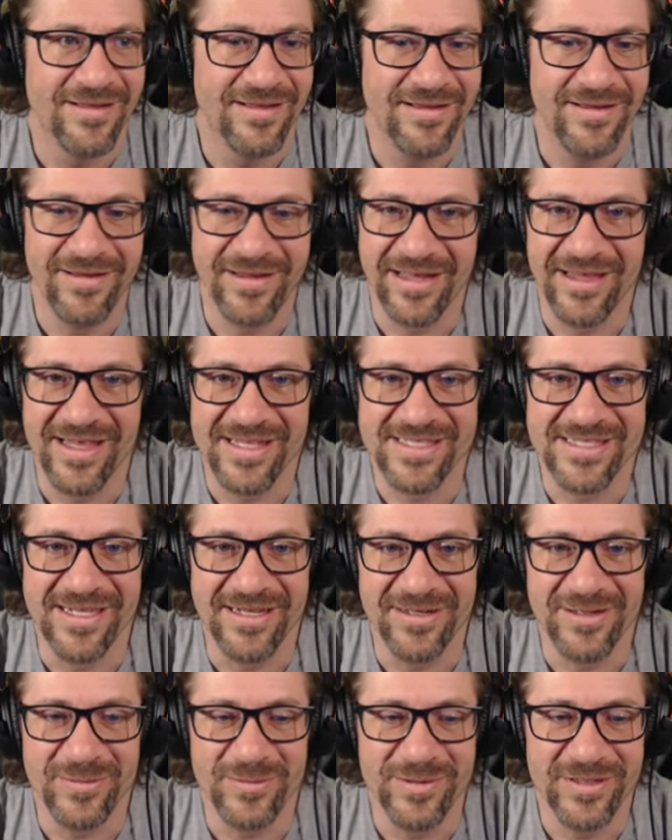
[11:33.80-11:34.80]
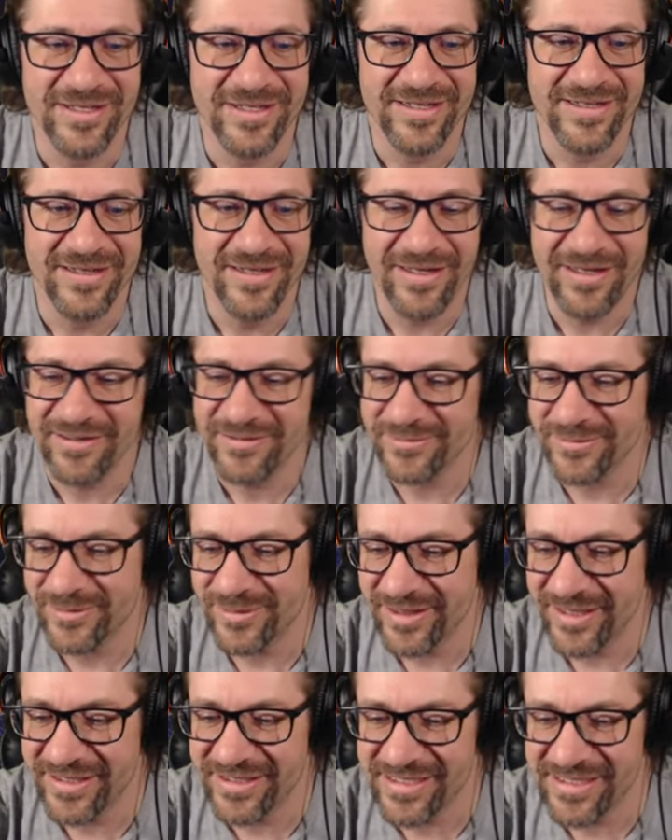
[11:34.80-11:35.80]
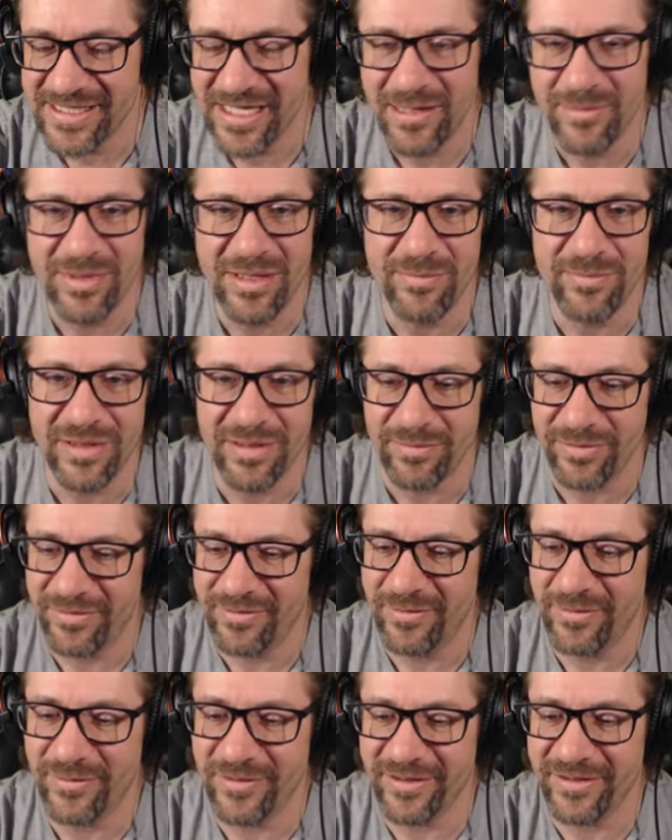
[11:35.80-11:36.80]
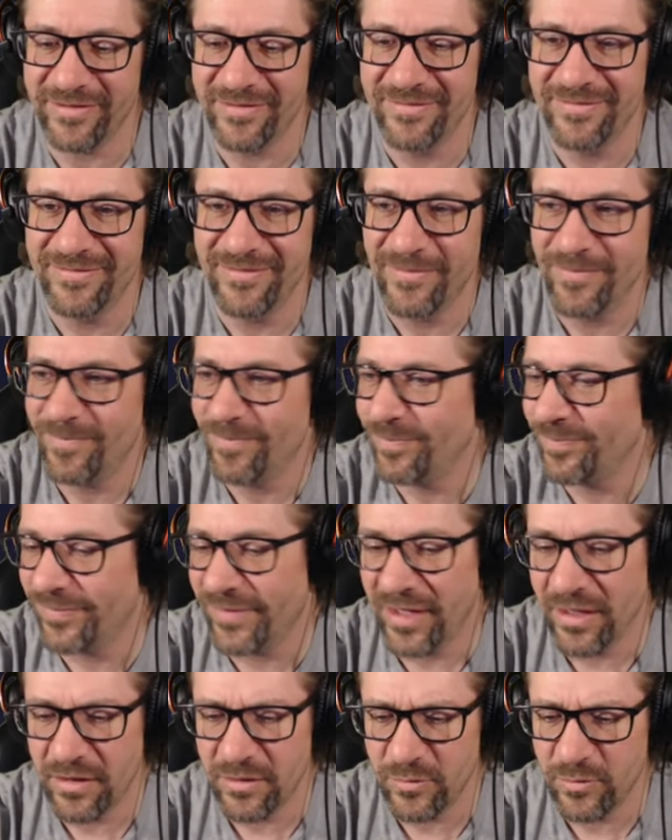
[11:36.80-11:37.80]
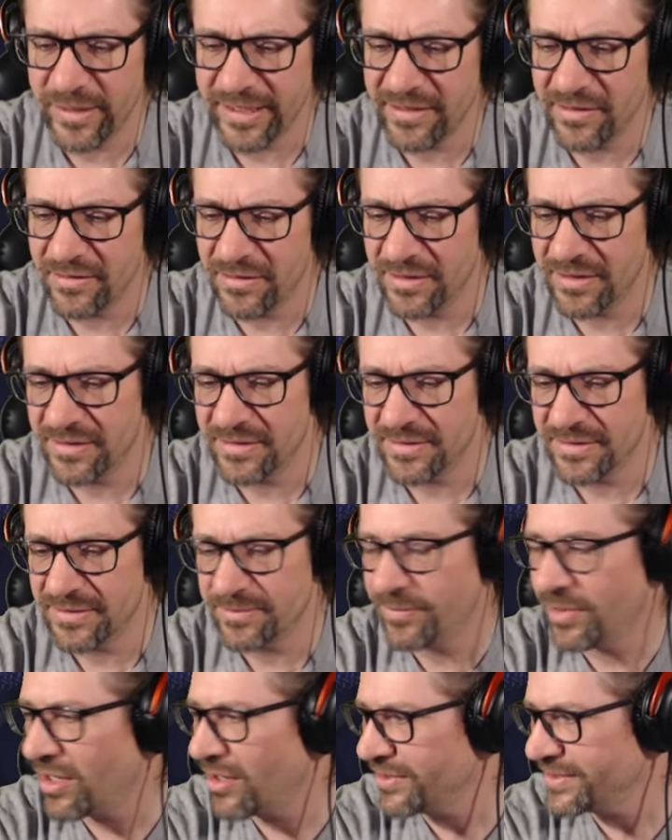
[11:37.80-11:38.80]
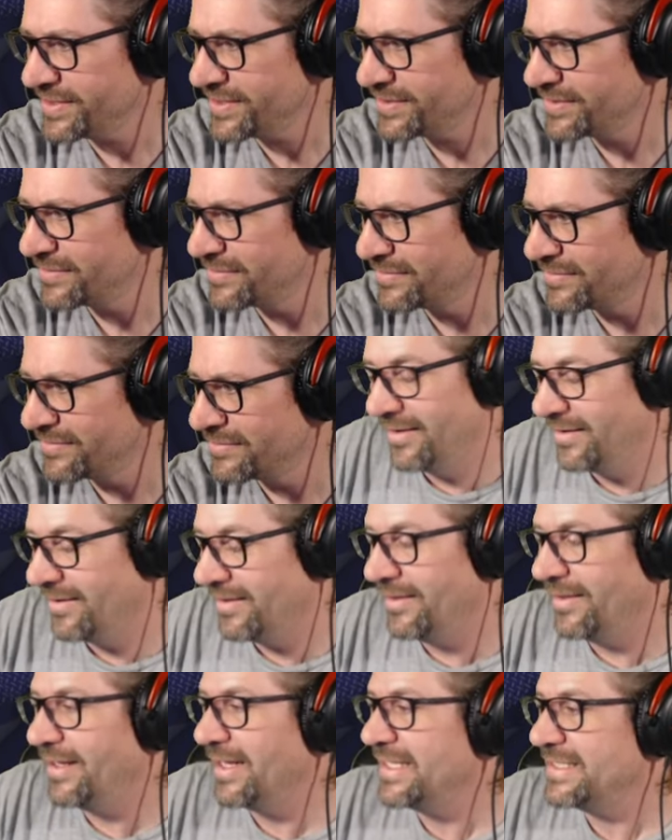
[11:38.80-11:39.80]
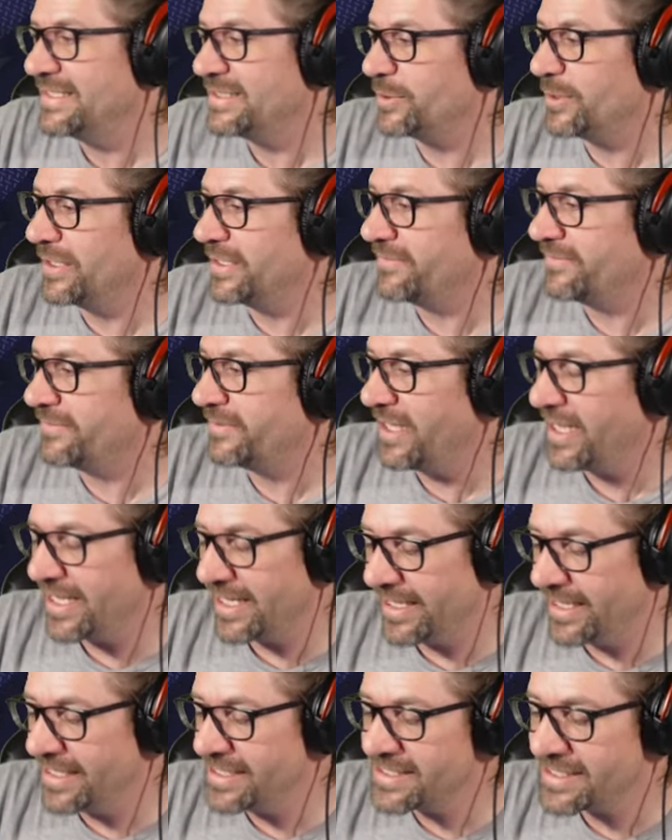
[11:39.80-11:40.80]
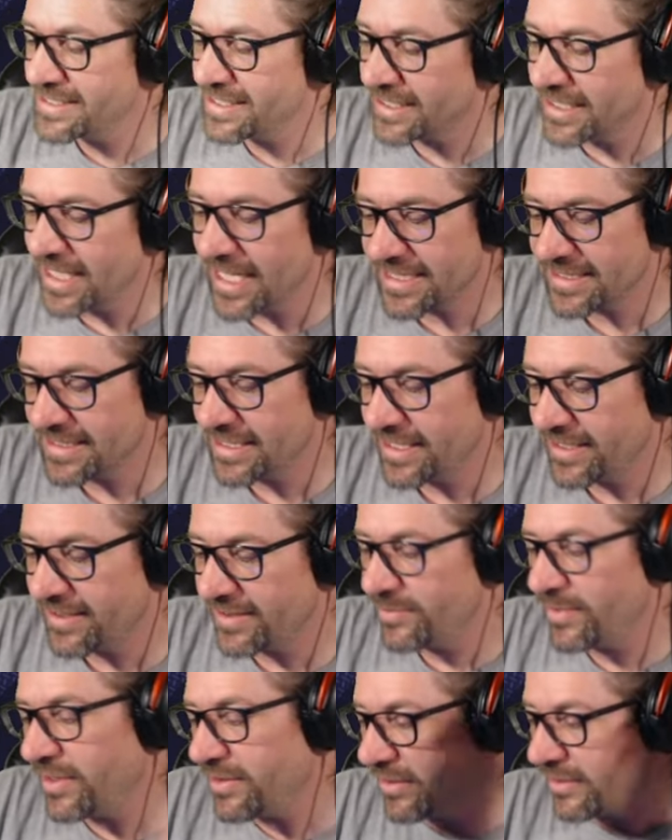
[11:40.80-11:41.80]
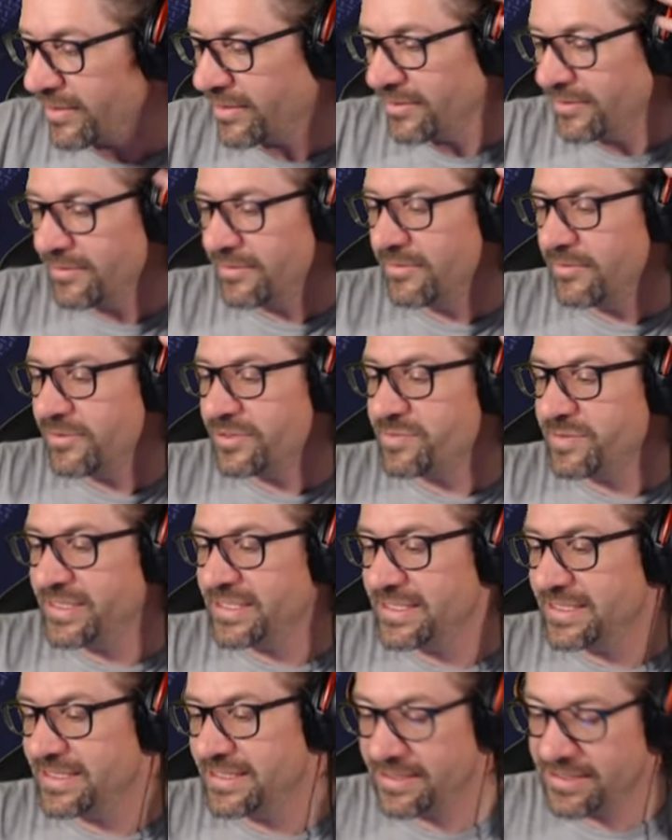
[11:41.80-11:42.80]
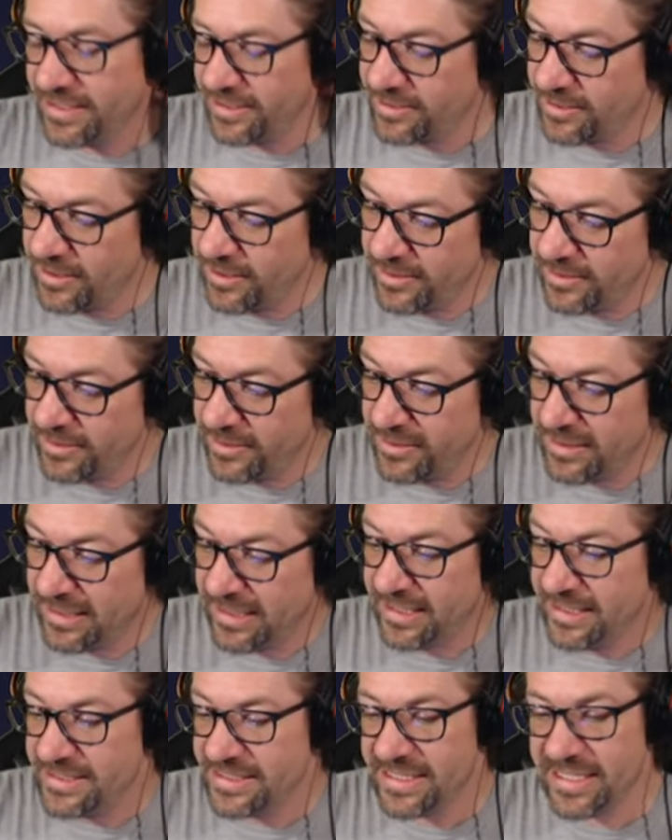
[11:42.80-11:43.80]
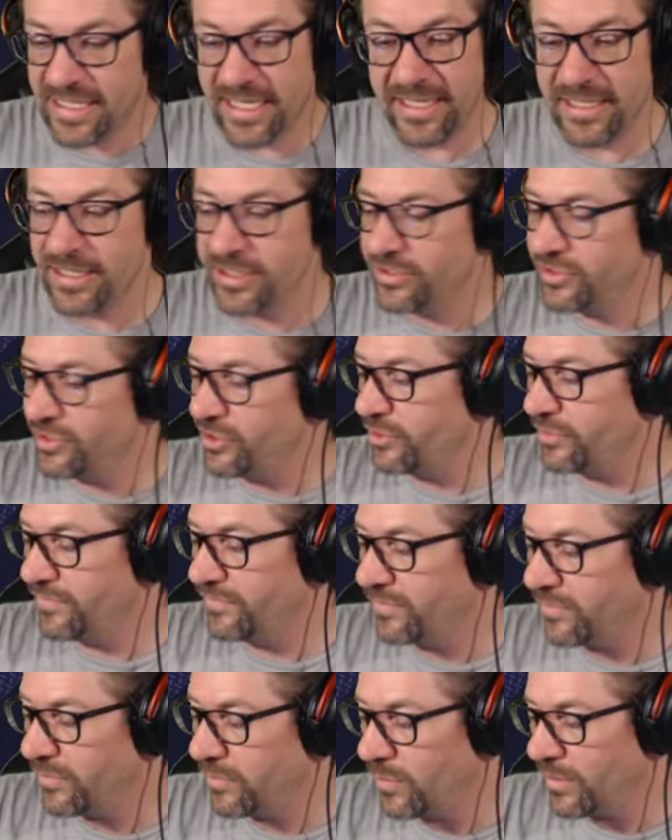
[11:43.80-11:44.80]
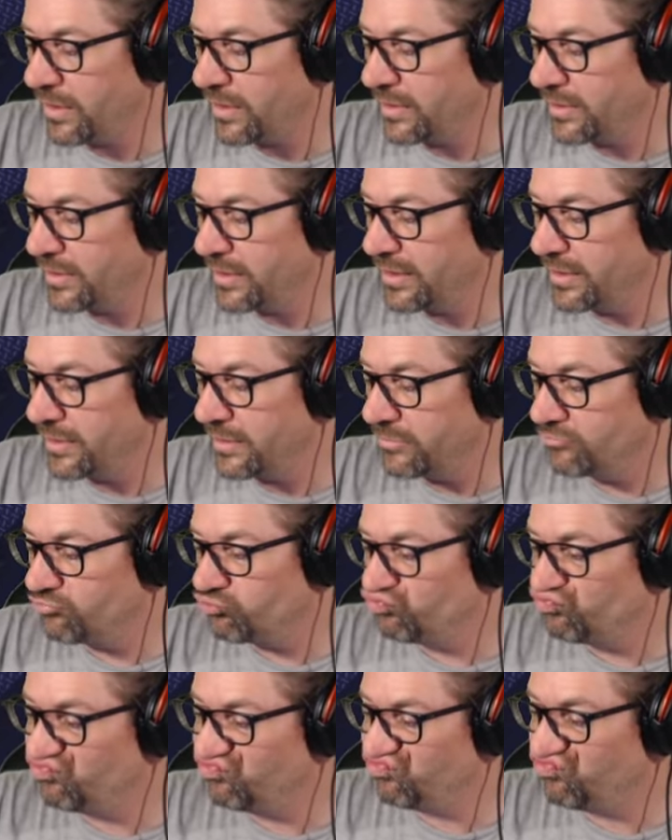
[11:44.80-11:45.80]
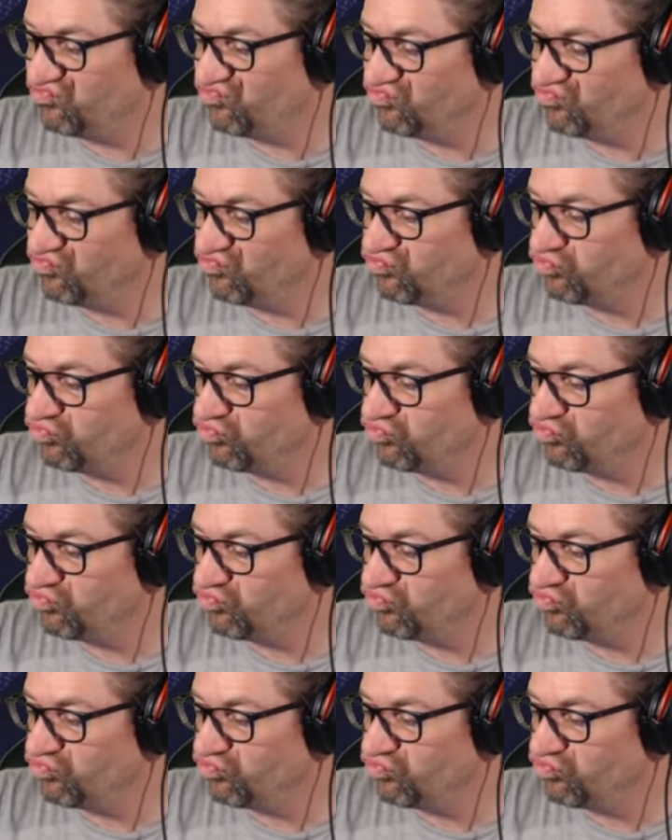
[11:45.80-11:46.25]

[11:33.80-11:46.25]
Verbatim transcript: Okay, that's not gonna work. Oh, I just got a beep beep. Hold on. Uh, wait, uh, pause. I totally forgot. It's the last day of the month, which means there are things that I need to do for work. Hmm.